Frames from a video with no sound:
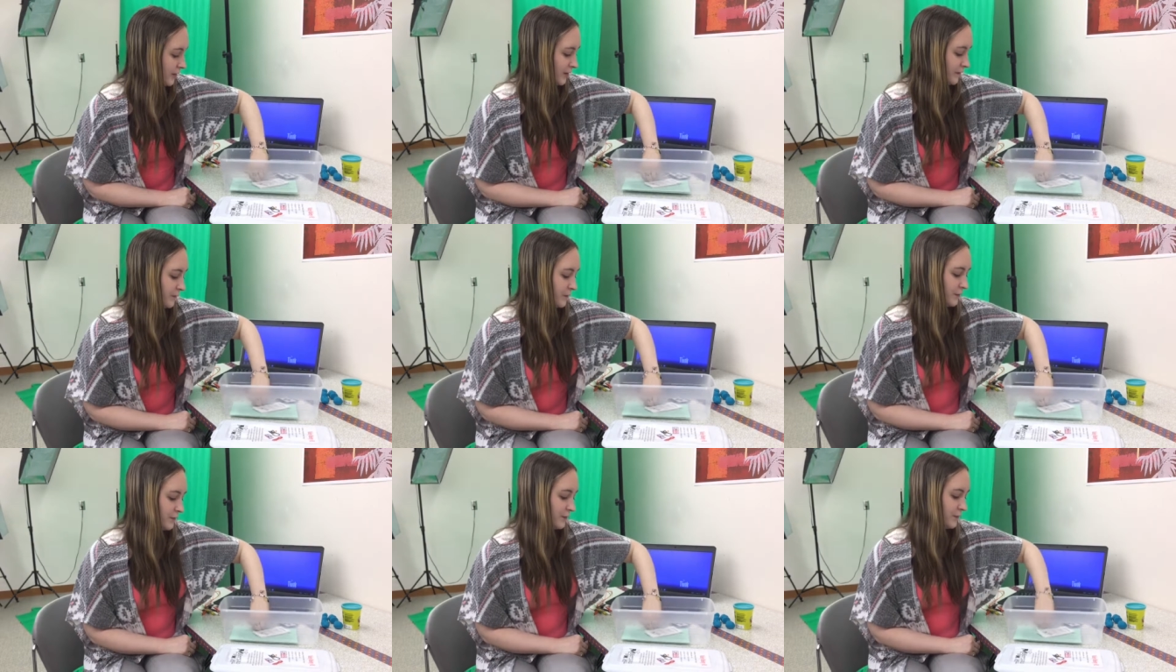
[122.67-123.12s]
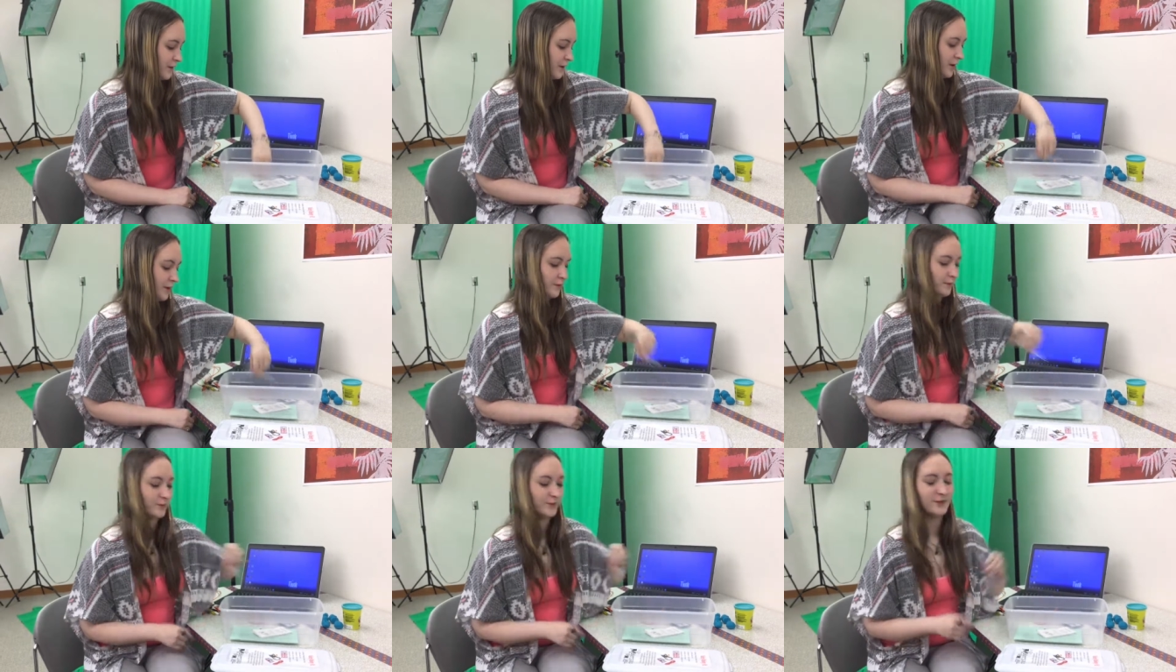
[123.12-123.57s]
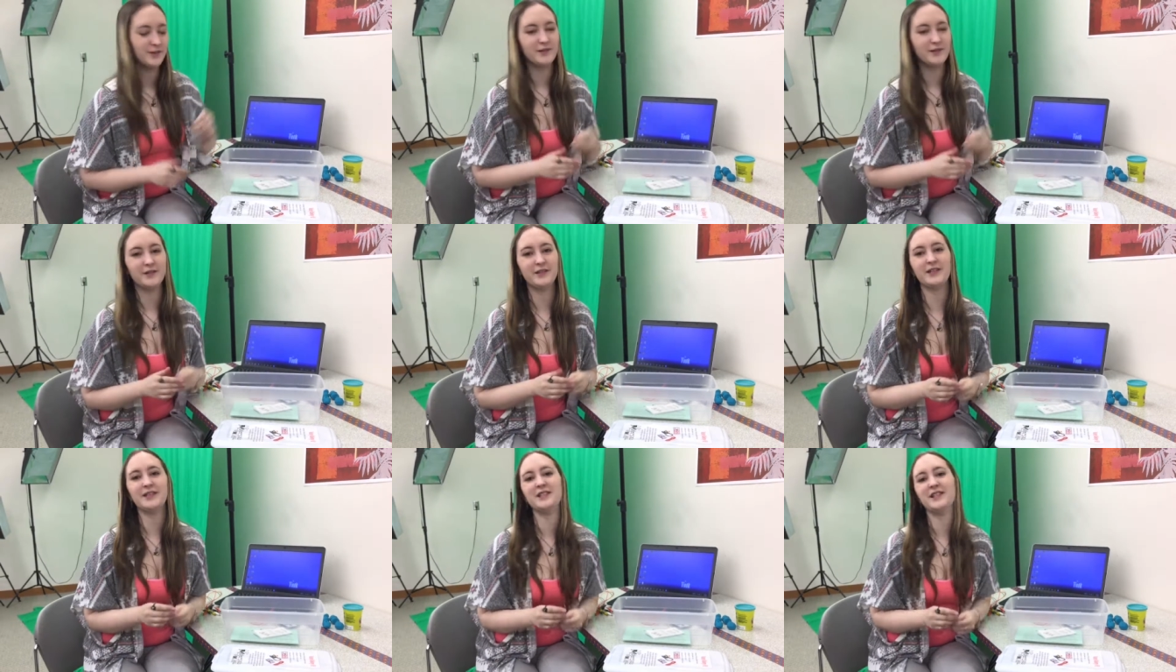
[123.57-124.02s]
if you are
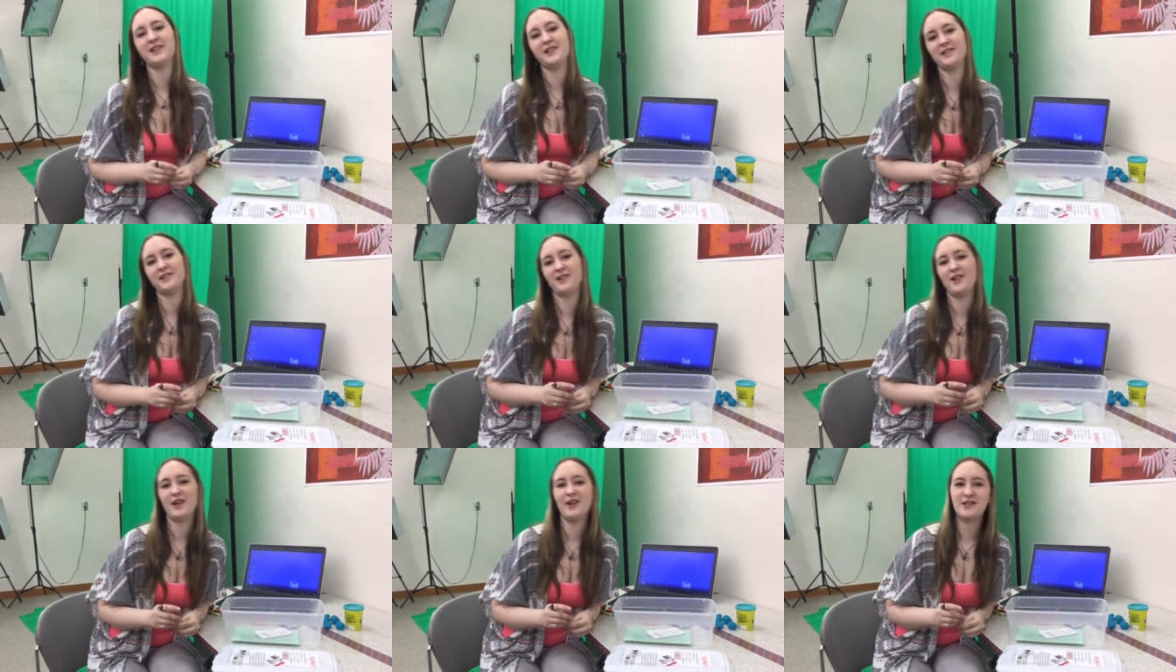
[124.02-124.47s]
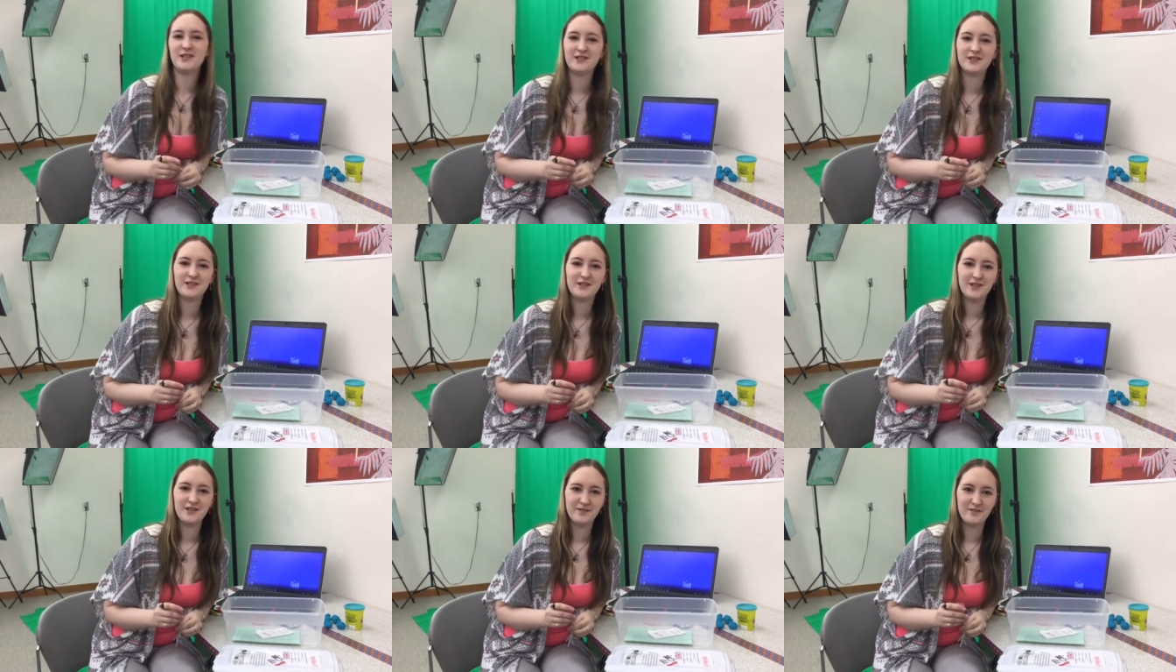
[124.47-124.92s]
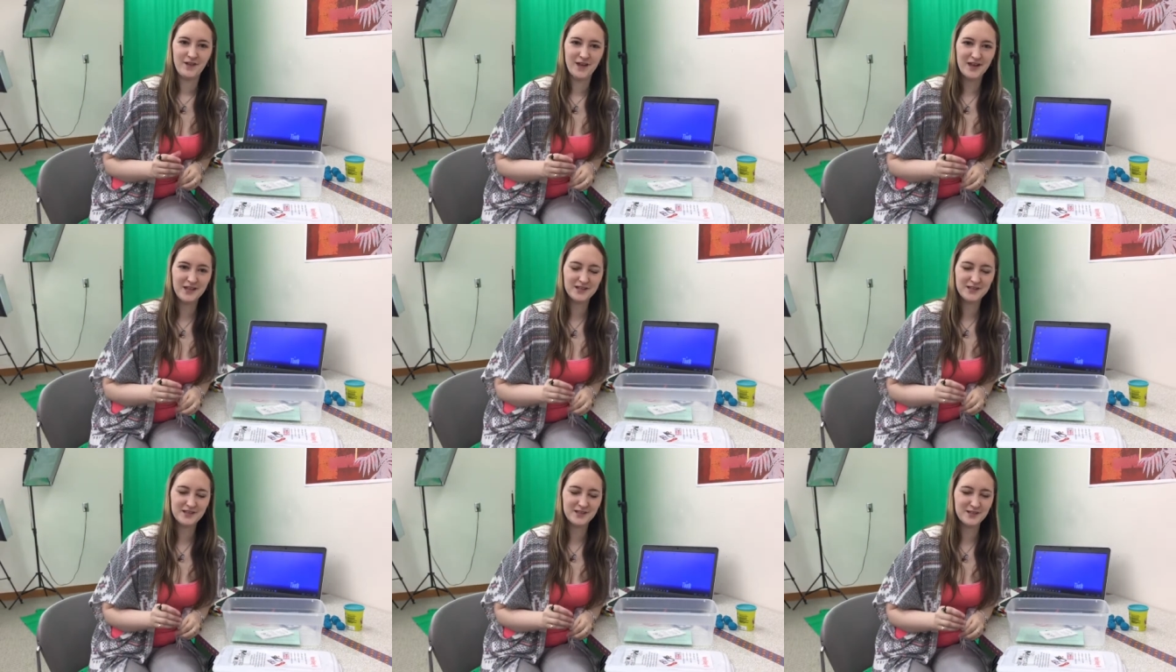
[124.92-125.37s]
really technologically
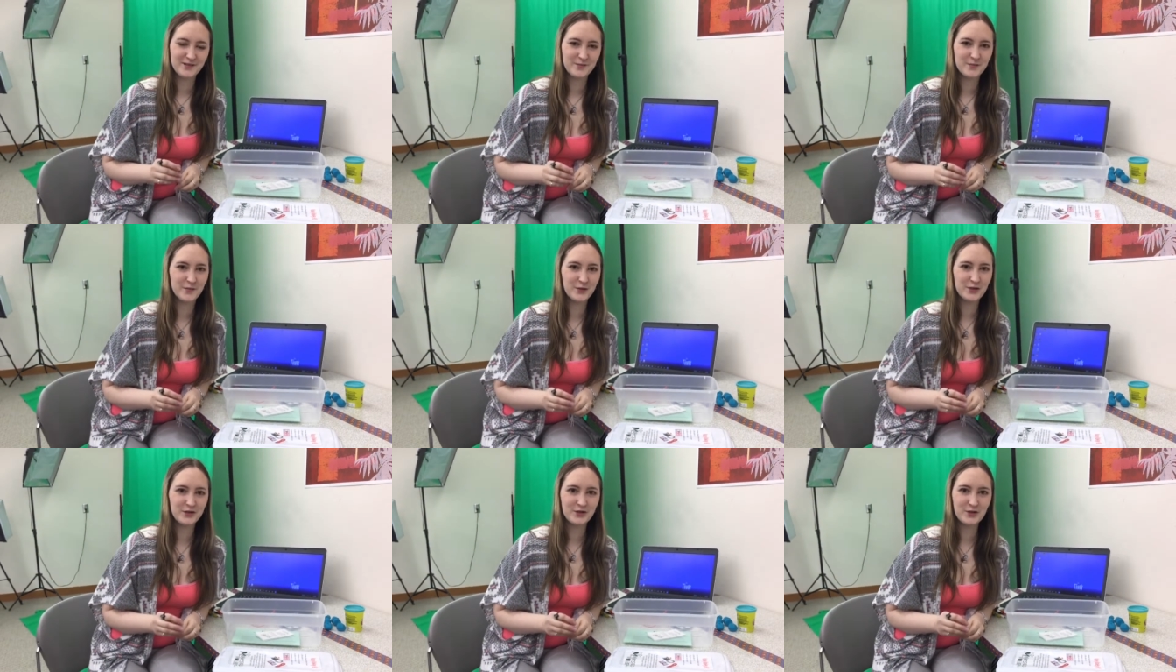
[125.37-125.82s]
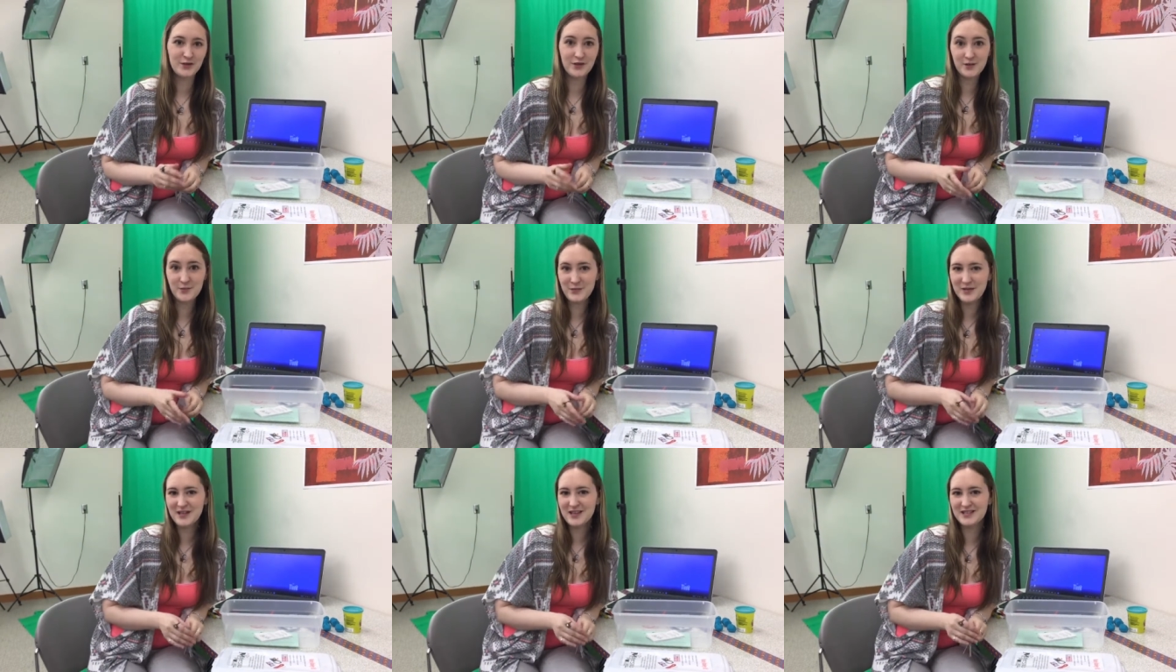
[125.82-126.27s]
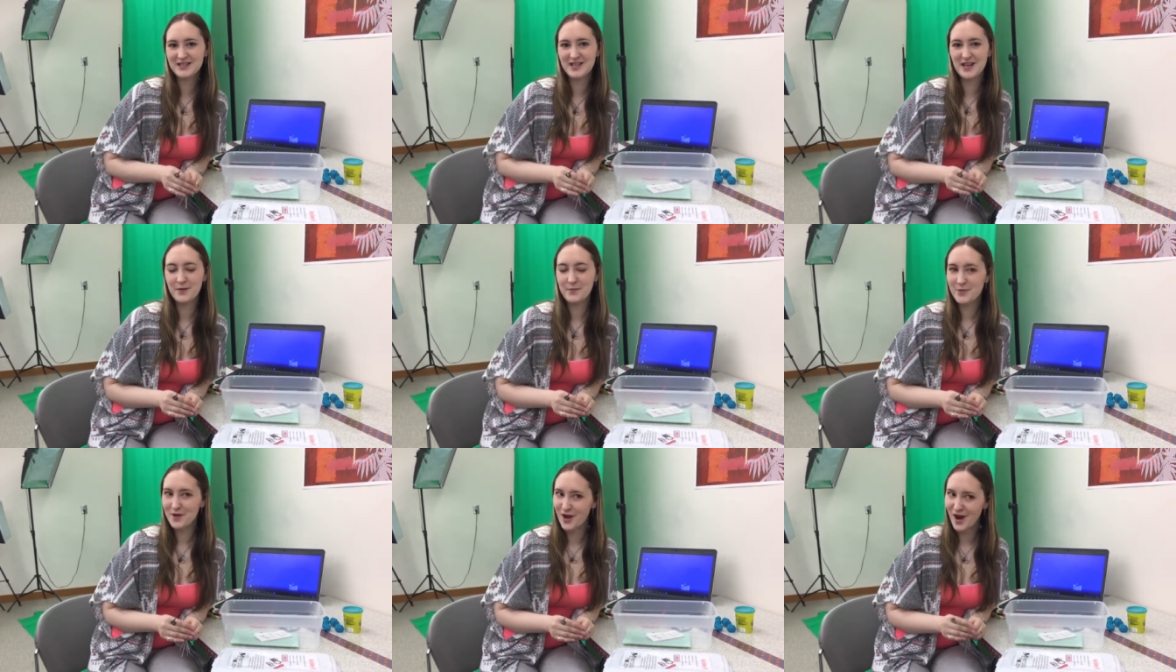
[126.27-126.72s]
advanced, more so than me, because
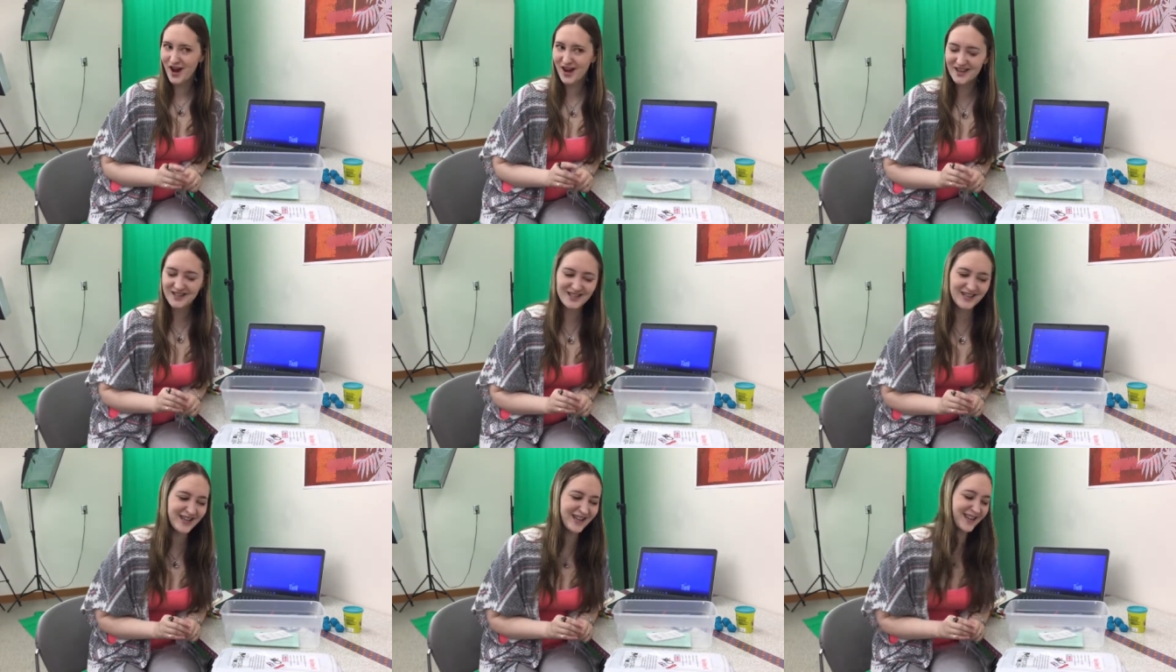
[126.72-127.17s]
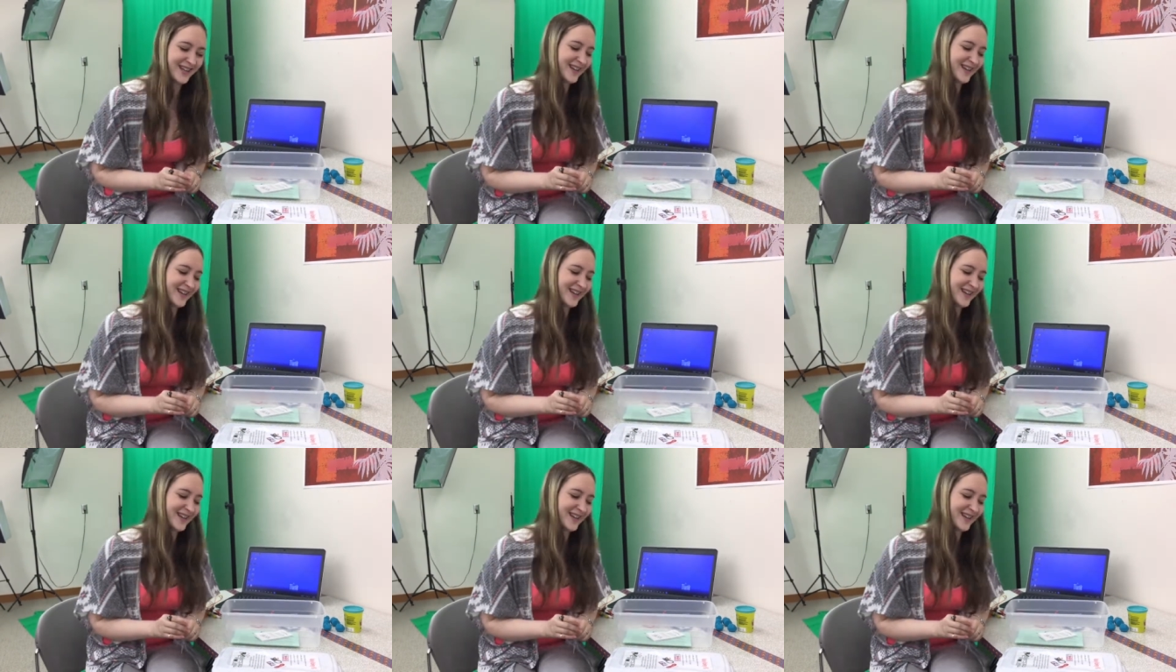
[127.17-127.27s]
I'm not,